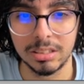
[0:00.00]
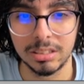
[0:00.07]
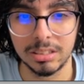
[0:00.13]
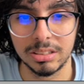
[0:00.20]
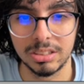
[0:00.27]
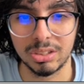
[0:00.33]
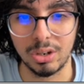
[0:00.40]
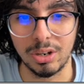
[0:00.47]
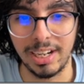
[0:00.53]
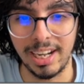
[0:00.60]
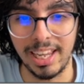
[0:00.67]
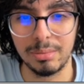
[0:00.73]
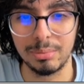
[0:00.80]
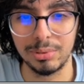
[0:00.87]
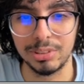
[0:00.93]
She's got
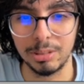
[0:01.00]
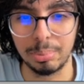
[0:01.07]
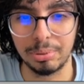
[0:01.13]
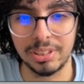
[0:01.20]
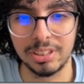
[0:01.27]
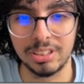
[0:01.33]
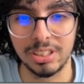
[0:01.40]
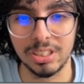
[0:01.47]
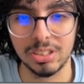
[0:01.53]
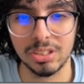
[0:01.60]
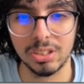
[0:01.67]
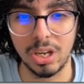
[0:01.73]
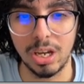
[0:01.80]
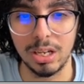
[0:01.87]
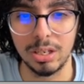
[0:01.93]
labeled the prettiest
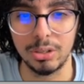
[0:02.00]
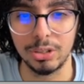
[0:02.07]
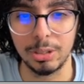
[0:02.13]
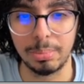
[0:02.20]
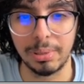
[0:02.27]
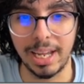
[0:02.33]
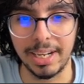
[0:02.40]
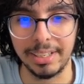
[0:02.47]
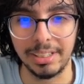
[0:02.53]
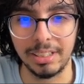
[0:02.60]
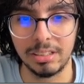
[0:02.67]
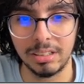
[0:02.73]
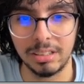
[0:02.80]
girl on the planet.